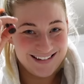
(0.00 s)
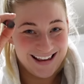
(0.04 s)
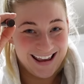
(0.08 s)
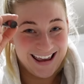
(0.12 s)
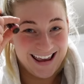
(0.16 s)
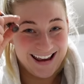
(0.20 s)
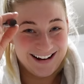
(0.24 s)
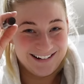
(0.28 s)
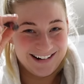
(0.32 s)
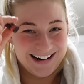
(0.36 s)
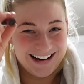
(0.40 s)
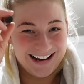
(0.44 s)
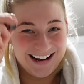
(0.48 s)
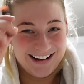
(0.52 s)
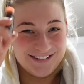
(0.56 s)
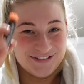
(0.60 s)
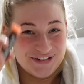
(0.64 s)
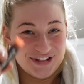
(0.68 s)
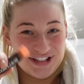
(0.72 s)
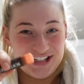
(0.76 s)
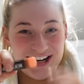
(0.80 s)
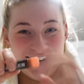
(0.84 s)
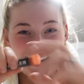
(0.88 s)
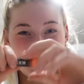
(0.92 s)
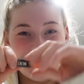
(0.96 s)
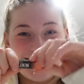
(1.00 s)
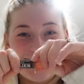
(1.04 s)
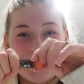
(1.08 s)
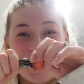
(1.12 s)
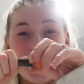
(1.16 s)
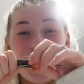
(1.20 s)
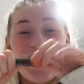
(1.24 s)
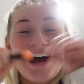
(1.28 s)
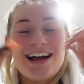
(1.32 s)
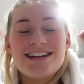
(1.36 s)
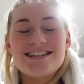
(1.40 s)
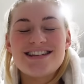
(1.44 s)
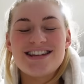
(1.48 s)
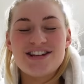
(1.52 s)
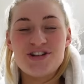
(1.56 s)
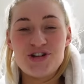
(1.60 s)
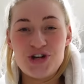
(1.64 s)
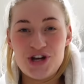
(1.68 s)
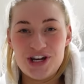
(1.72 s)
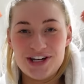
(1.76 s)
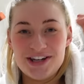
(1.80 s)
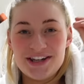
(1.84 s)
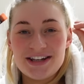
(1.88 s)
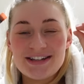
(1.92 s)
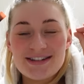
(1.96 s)
Here it comes, guys. I had the
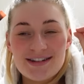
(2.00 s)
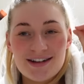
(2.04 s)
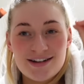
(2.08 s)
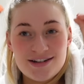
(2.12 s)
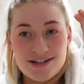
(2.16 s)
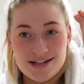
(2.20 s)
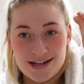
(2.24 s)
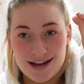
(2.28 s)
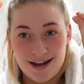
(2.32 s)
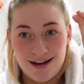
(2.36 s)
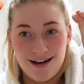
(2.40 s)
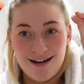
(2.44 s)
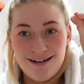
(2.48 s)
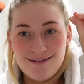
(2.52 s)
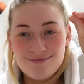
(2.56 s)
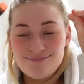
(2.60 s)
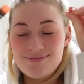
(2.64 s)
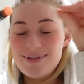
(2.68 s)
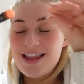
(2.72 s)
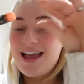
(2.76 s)
genius idea